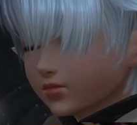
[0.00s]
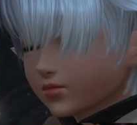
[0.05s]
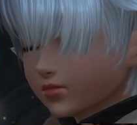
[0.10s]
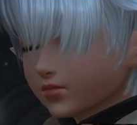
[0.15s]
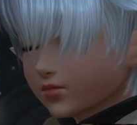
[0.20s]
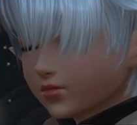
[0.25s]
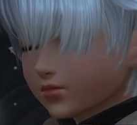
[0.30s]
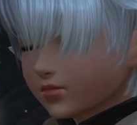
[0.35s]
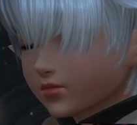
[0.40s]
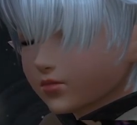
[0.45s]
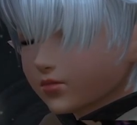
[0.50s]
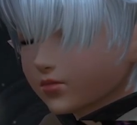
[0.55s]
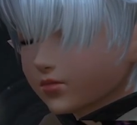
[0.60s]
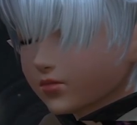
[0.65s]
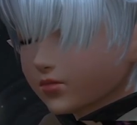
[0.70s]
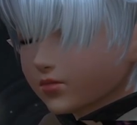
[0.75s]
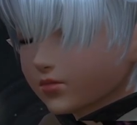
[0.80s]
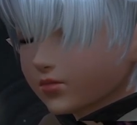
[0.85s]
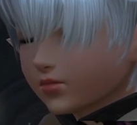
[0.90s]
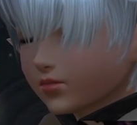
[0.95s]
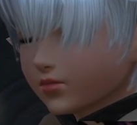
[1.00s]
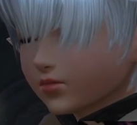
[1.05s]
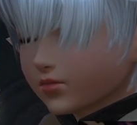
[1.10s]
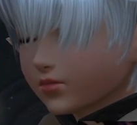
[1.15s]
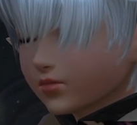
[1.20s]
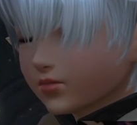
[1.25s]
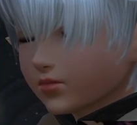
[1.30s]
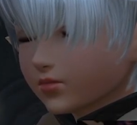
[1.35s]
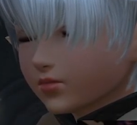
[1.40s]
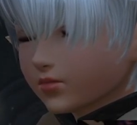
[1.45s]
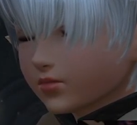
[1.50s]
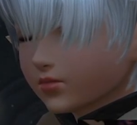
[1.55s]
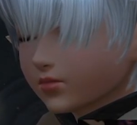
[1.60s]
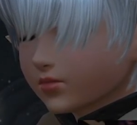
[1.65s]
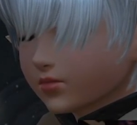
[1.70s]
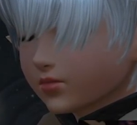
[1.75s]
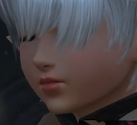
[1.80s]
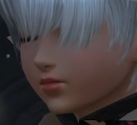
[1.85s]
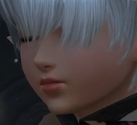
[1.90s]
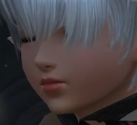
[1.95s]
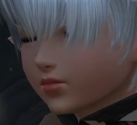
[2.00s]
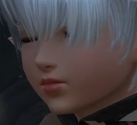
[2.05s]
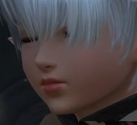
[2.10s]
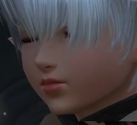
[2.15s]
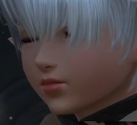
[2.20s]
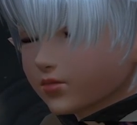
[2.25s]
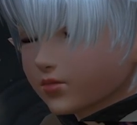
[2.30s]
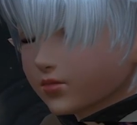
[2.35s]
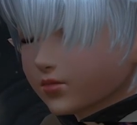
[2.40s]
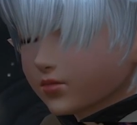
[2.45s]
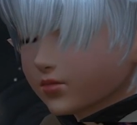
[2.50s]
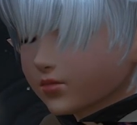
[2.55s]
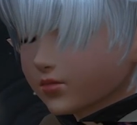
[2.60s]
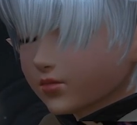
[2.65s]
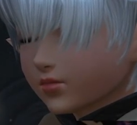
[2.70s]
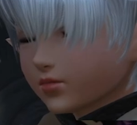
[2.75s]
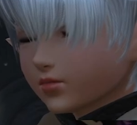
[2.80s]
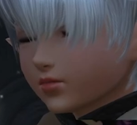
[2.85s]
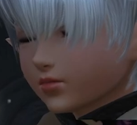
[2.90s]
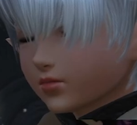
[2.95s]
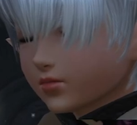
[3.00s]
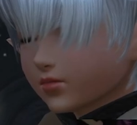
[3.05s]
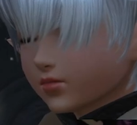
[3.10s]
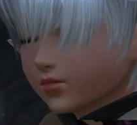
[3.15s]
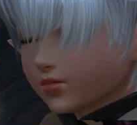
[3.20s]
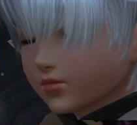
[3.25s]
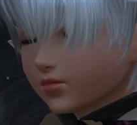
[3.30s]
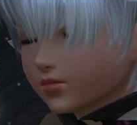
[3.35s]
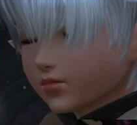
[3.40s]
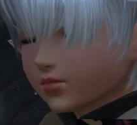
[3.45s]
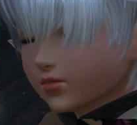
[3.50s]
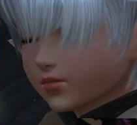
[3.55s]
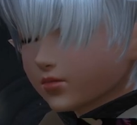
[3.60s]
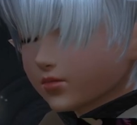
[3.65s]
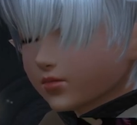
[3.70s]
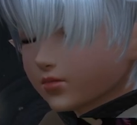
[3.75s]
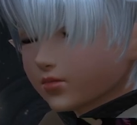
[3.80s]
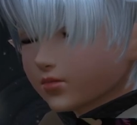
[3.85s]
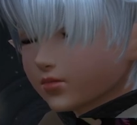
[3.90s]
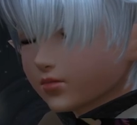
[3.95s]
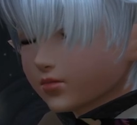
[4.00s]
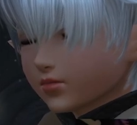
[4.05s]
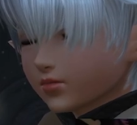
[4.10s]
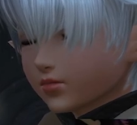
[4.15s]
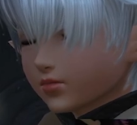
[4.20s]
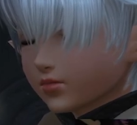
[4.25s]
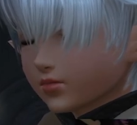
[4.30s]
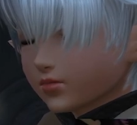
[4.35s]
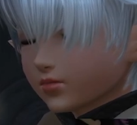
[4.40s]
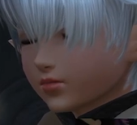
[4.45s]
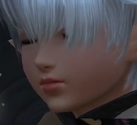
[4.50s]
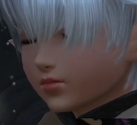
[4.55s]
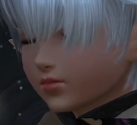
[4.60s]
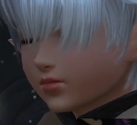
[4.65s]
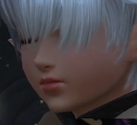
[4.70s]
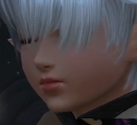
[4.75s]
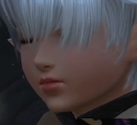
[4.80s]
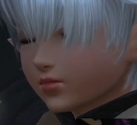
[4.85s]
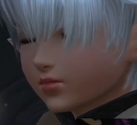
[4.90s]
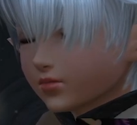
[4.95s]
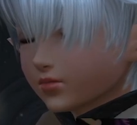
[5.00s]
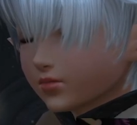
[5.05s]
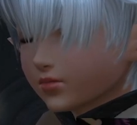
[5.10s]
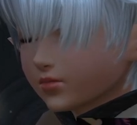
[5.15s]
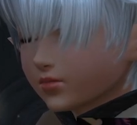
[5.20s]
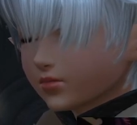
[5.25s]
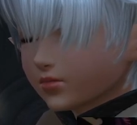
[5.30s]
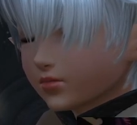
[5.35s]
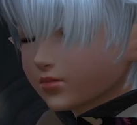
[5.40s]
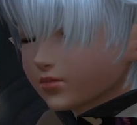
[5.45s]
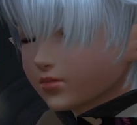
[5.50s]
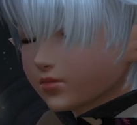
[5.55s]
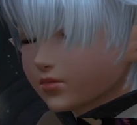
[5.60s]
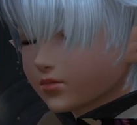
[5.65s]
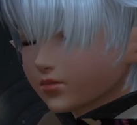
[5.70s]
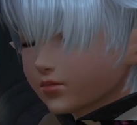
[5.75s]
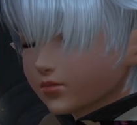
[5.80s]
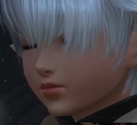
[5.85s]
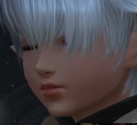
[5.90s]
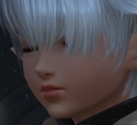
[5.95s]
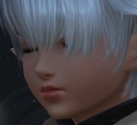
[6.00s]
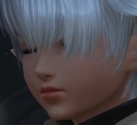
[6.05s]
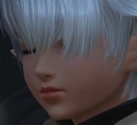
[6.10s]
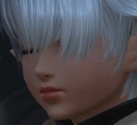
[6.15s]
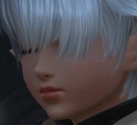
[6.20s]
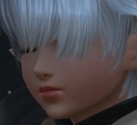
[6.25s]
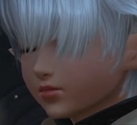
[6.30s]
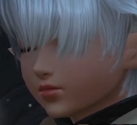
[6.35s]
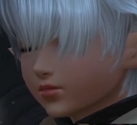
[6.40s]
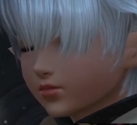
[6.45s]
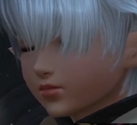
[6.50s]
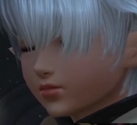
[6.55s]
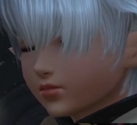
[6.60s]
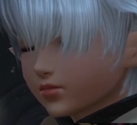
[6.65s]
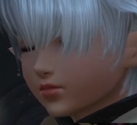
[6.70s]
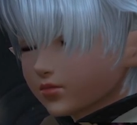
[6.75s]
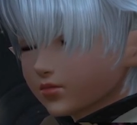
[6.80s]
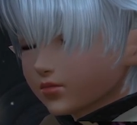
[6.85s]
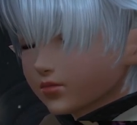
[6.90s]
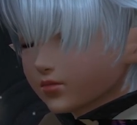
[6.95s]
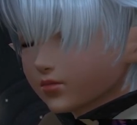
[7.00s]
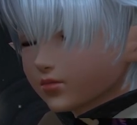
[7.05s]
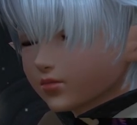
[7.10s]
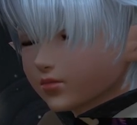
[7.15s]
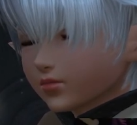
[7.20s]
The person shown says nothing.